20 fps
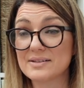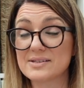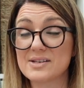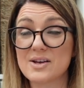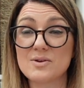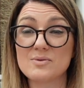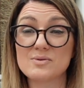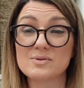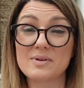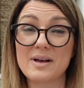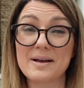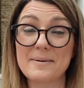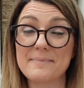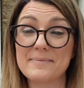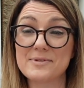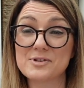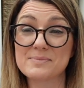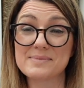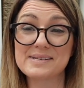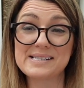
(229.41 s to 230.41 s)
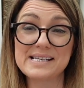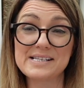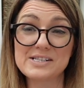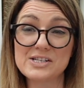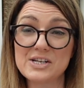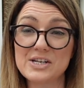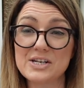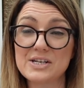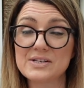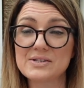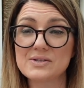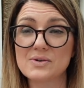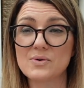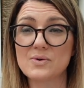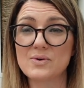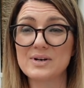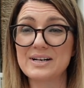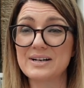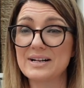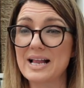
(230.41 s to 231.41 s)
So like some scissors
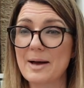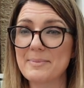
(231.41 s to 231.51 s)
or little